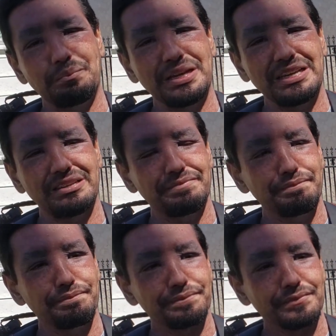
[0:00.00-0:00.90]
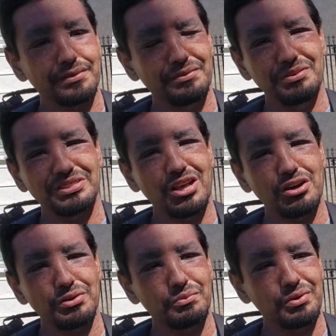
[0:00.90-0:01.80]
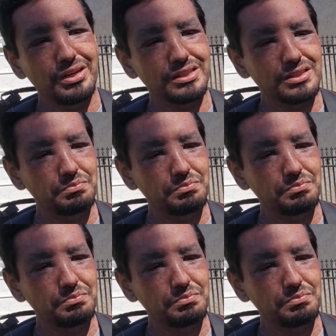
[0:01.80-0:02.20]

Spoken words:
been. Well, it was longer once,